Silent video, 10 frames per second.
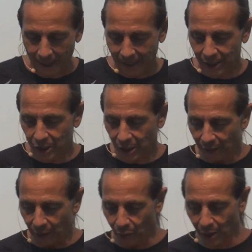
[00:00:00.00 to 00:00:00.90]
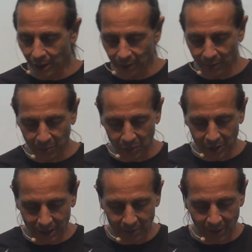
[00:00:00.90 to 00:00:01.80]
in each and every one, that it be
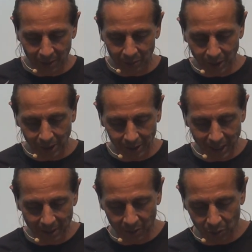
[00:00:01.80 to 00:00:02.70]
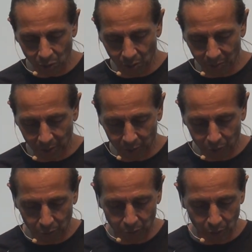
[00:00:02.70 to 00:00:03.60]
protected by the blood of the Lamb and grow and bear
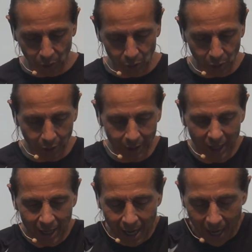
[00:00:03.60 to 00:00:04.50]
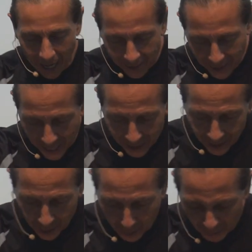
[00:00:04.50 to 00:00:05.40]
fruit for your glory, and
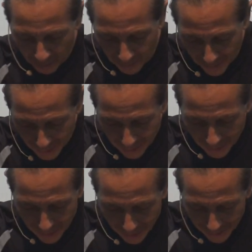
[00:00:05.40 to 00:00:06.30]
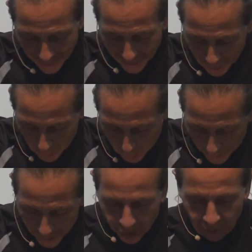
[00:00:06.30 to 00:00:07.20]
that there would be that
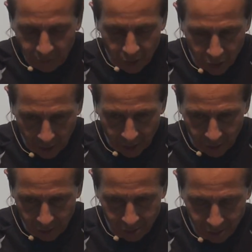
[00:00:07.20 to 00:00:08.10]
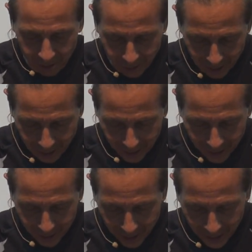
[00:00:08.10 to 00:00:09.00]
exchange of desires,
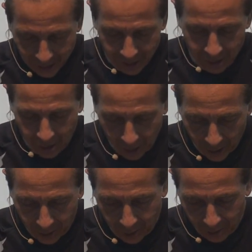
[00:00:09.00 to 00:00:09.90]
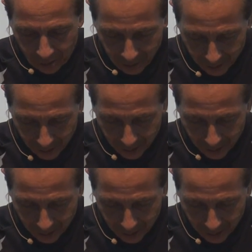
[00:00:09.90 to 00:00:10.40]
and the desires